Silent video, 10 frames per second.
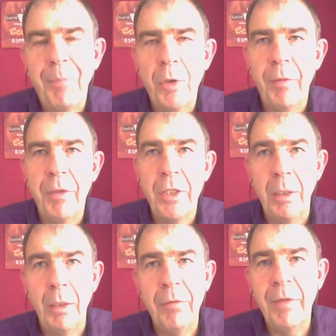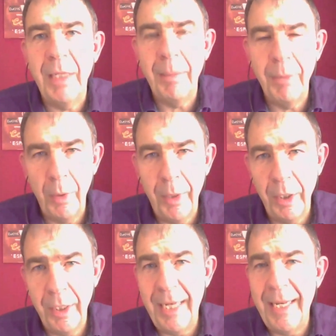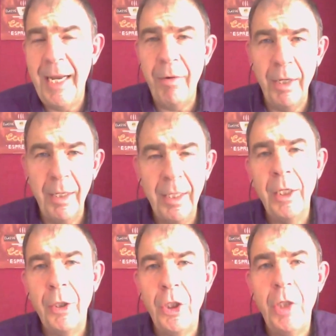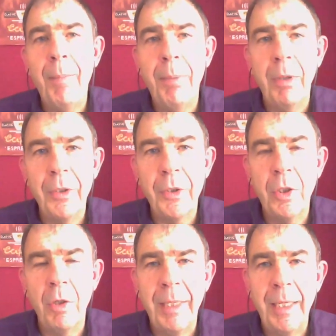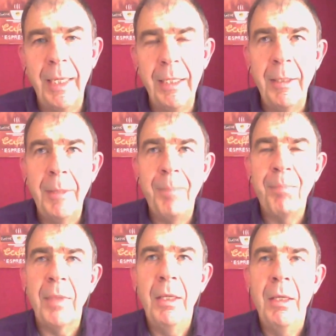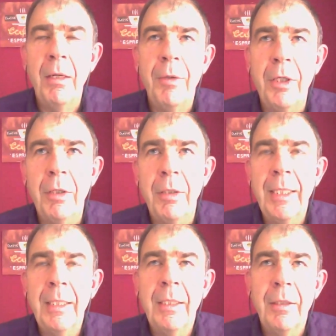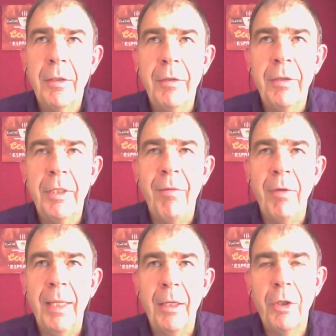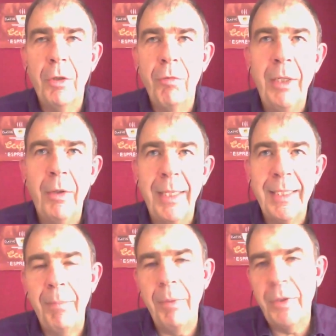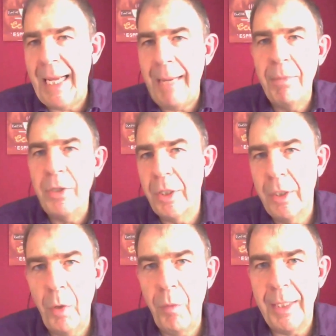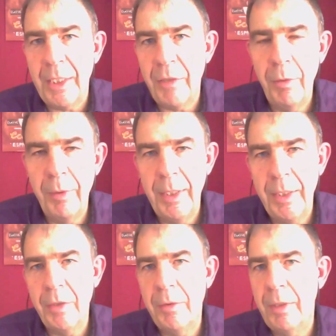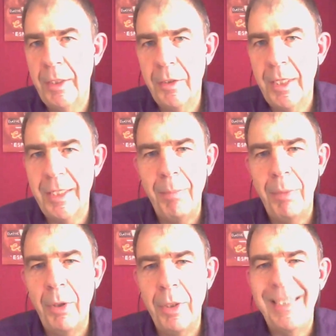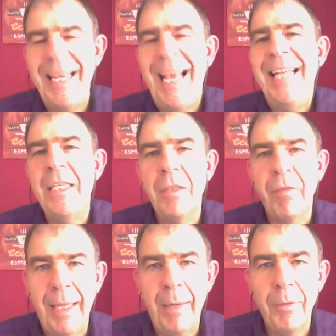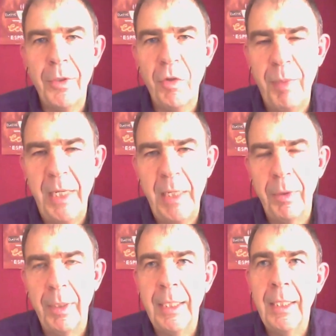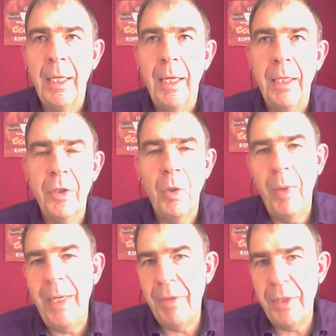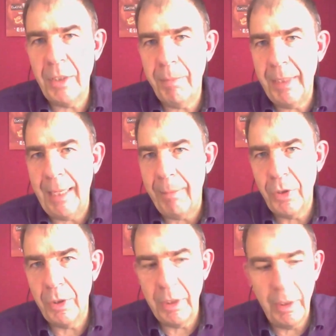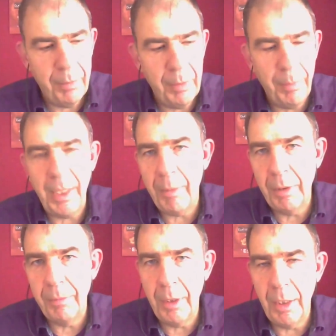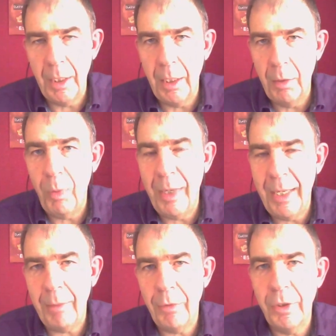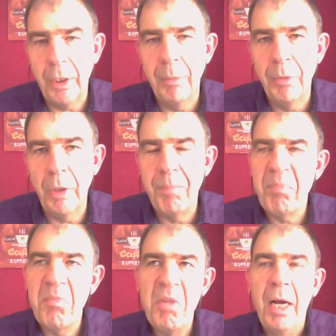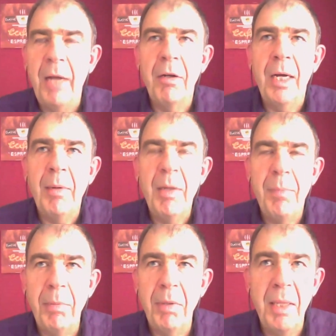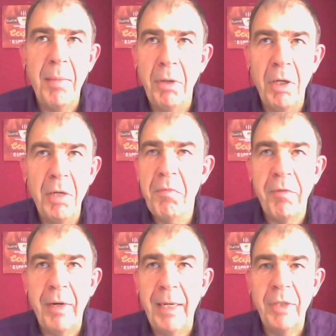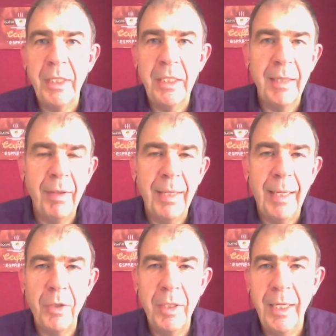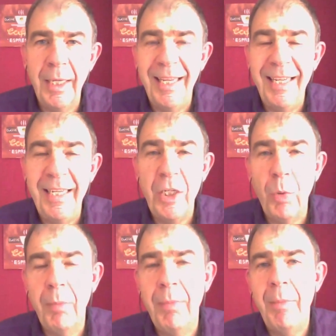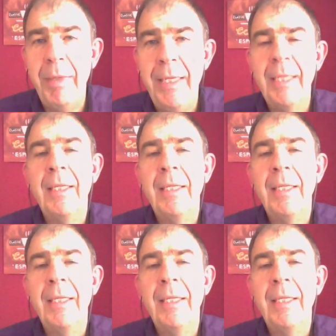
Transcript: So if there's a lot of development going on in an area, new employers coming in, you can. There are several really good examples. Amazon over the last few years has employed tens of thousands of people, and so whenever there's a big Amazon department, a warehouse that comes up, I don't know how many people they employ, 5, 6, 7,000 in each one maybe.